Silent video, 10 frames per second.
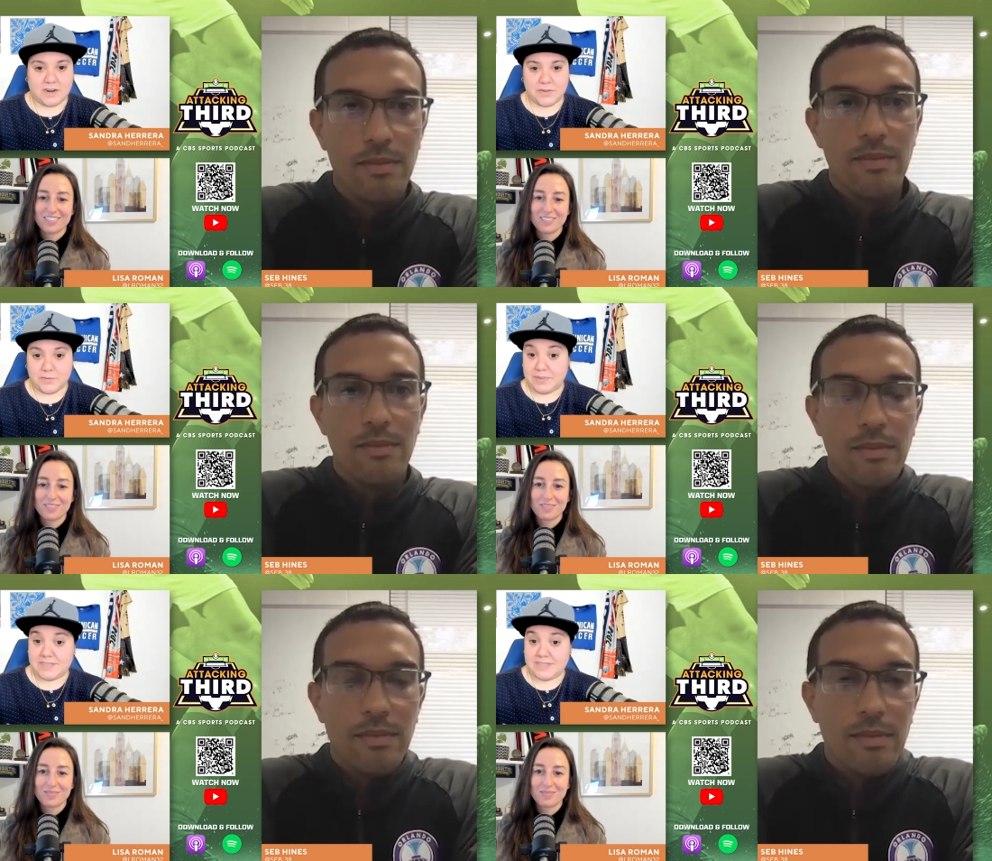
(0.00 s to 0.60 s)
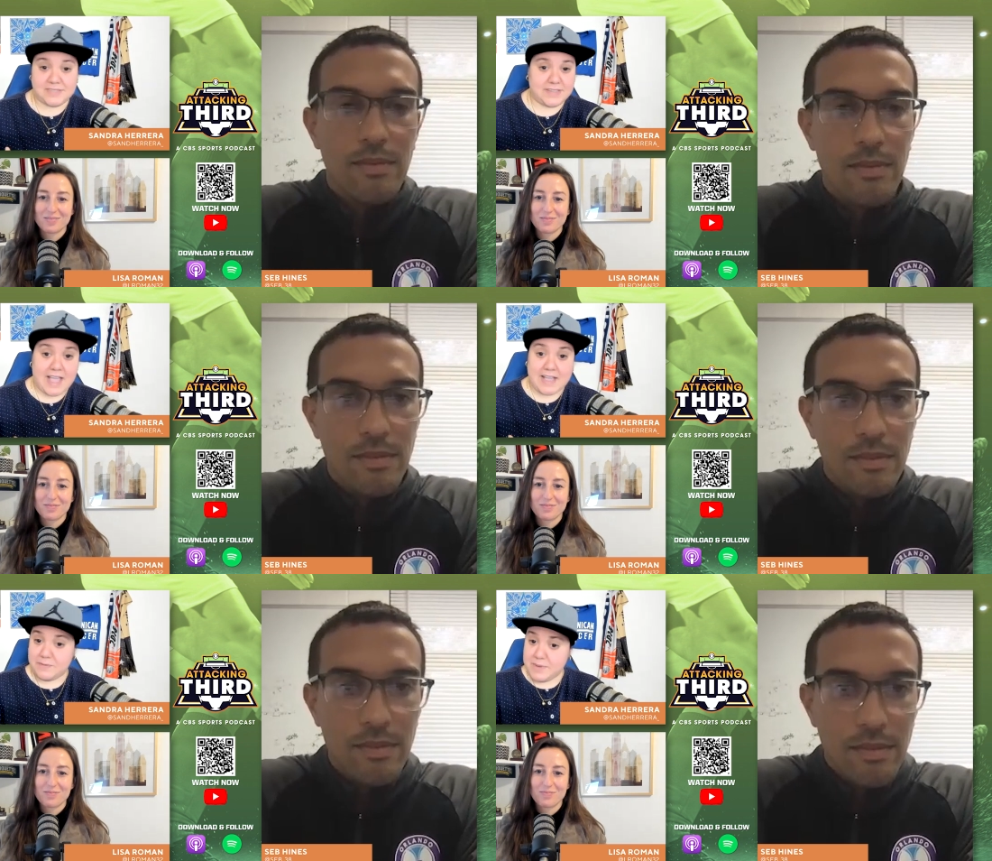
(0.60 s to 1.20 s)
Speaker 1: Are there plans to
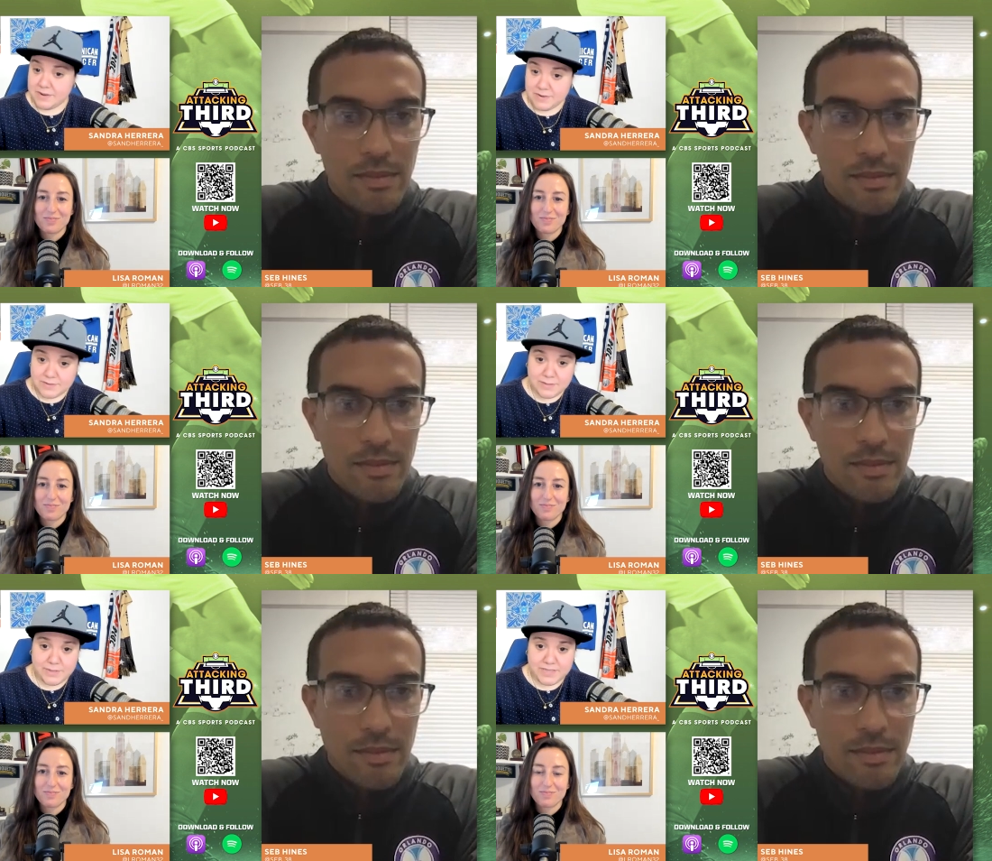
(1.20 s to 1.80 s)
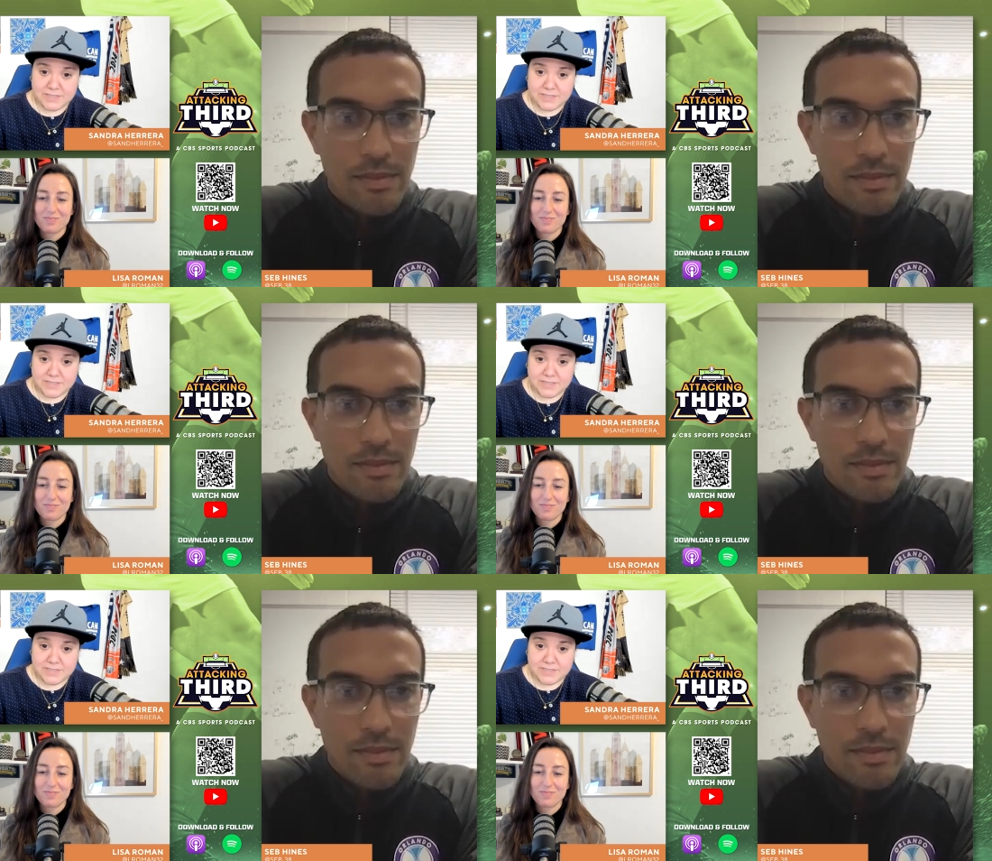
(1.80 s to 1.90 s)
acclimate her slowly